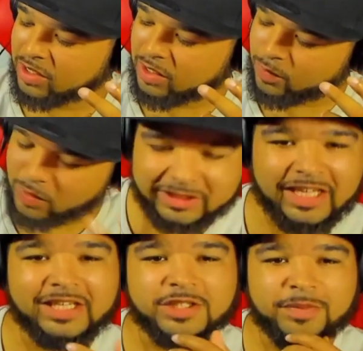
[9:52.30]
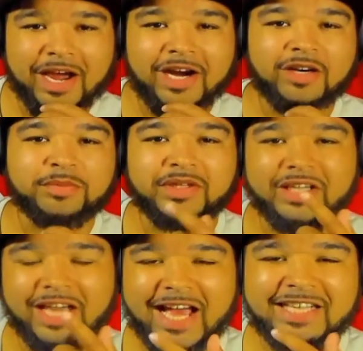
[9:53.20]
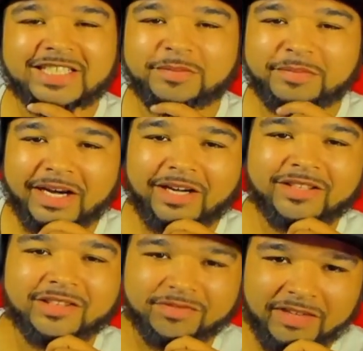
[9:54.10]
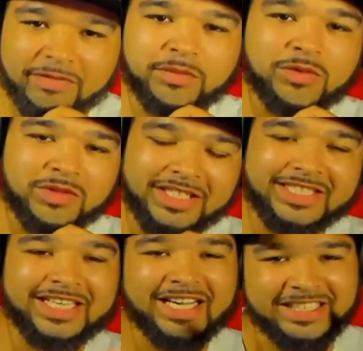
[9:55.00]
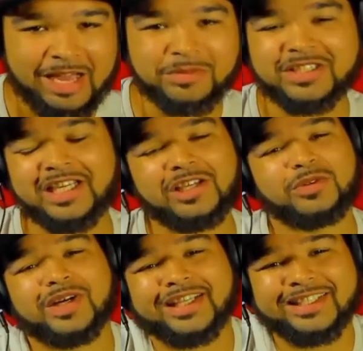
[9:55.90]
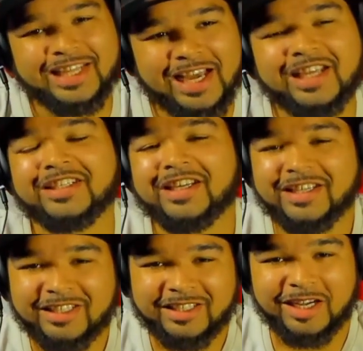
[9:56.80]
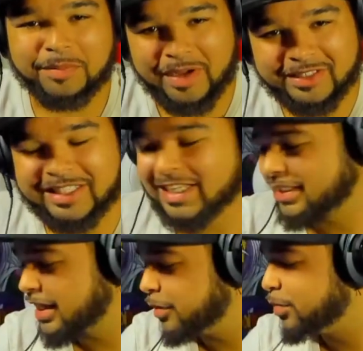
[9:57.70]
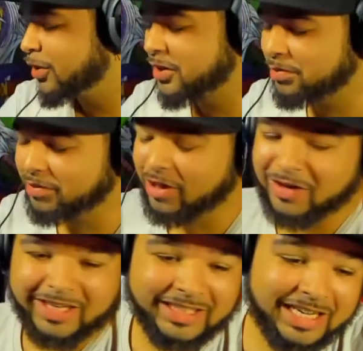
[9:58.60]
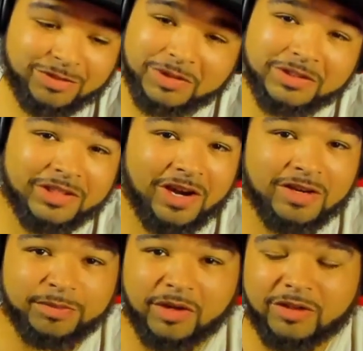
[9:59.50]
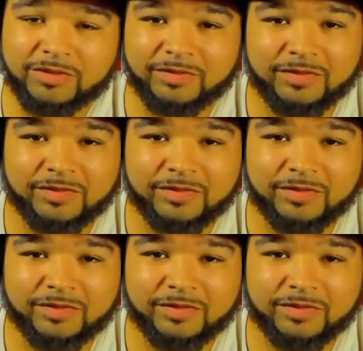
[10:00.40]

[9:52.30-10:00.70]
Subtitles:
what they aspire to be, ask them about their favorite musician, and that will tell you a lot about that said person, bro. And that's real talk, bro.